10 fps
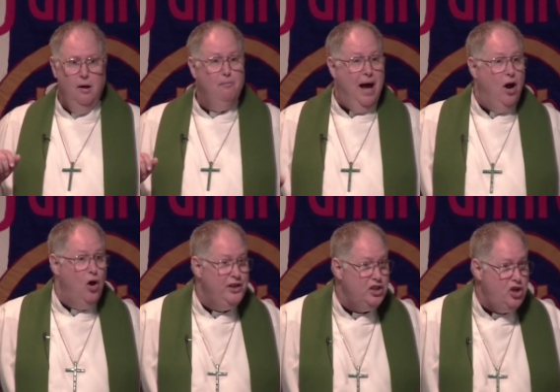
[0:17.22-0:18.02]
My
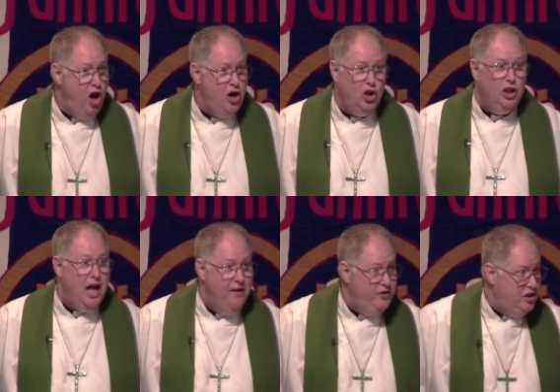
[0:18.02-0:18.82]
oldest daughter
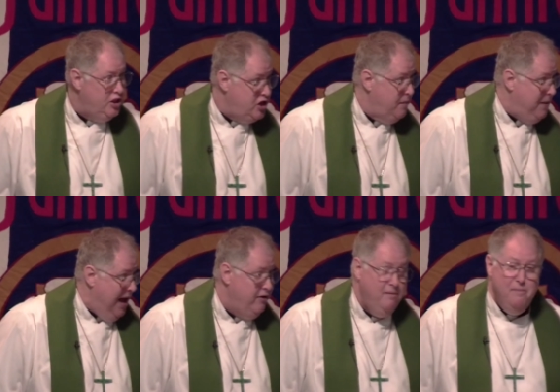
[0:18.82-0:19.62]
loves to jump
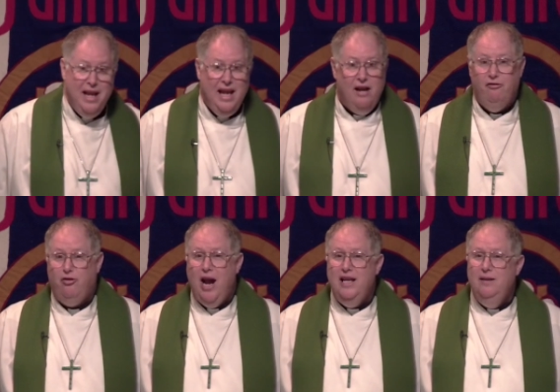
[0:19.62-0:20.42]
out at me and
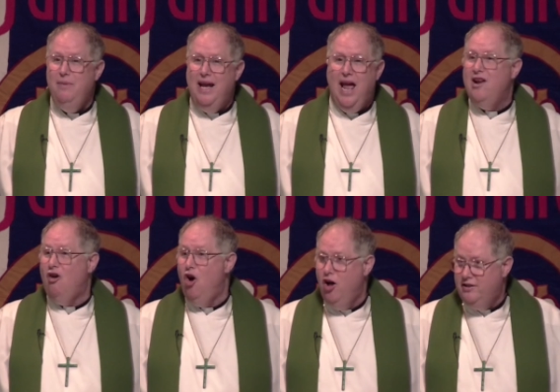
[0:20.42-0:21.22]
frighten me at
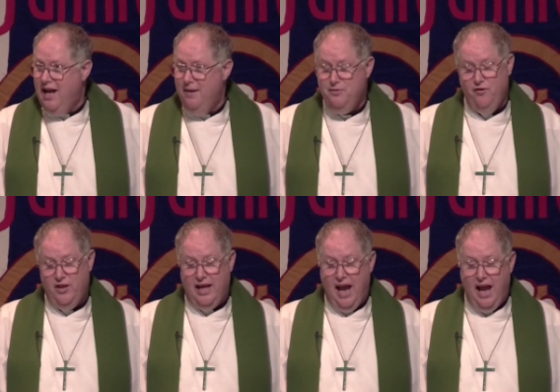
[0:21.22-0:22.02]
all times
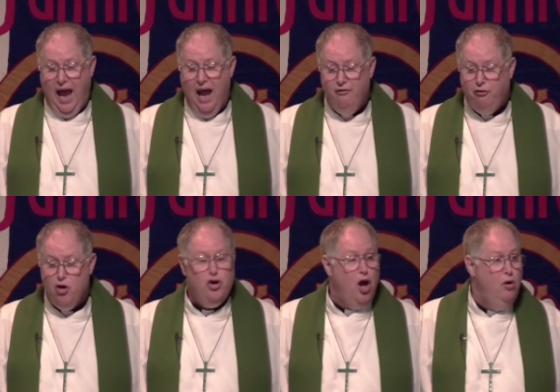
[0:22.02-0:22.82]
of the day and for
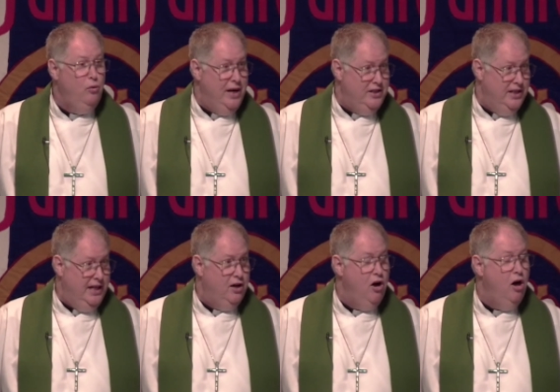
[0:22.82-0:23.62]
no reason
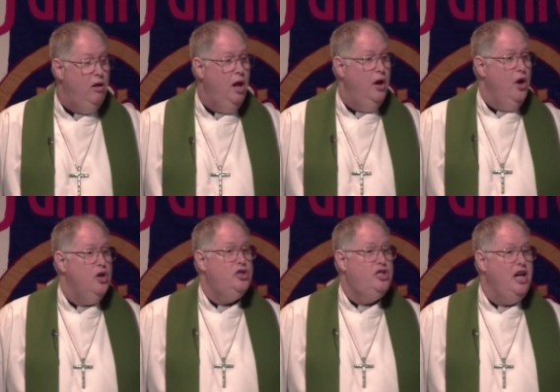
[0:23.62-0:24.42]
at all.
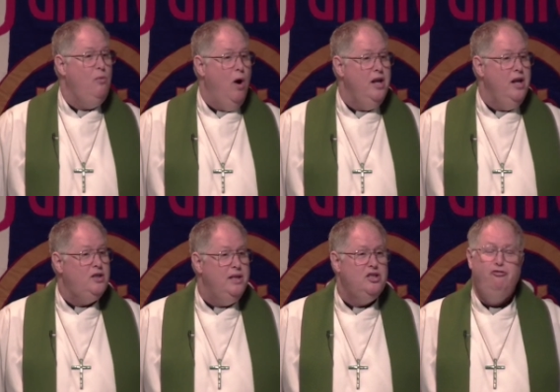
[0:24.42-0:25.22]
She once
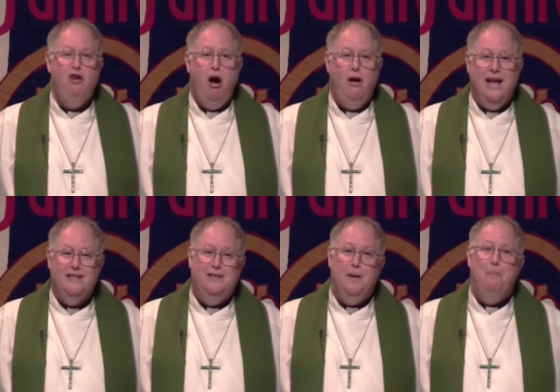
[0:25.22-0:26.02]
went so far as
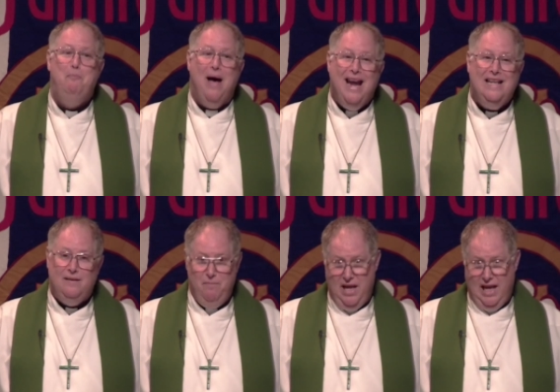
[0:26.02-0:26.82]
to
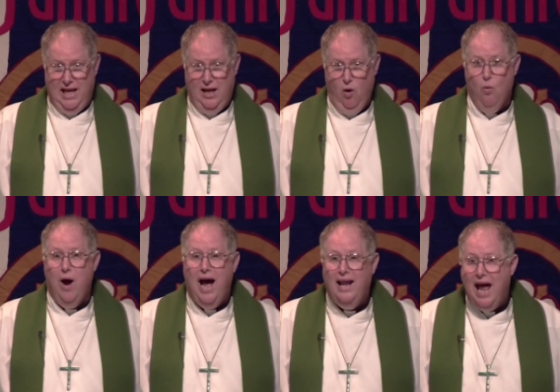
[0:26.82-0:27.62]
bite me
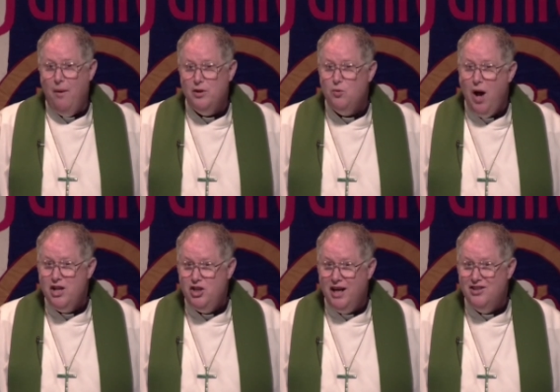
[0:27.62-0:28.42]
while I was
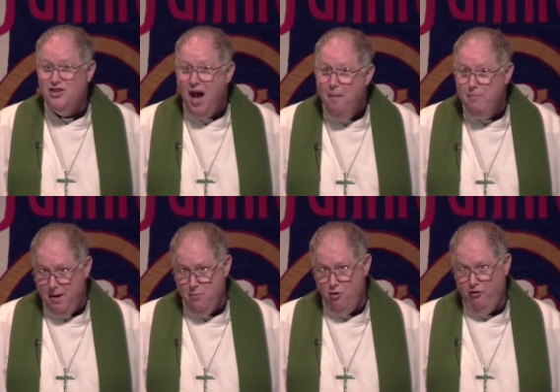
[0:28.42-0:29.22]
watching a zombie
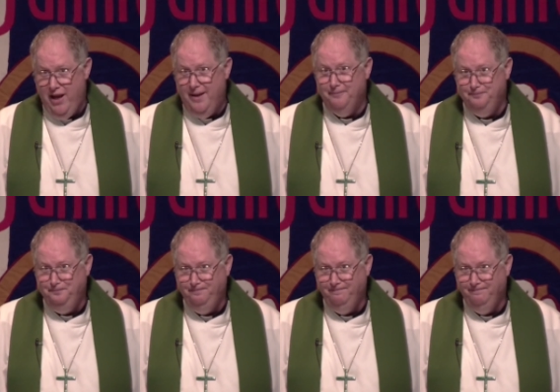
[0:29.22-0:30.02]

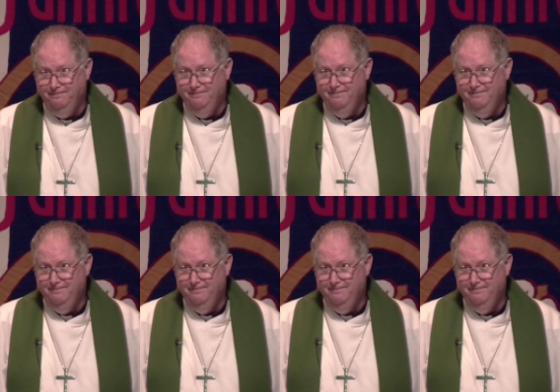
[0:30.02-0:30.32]
movie.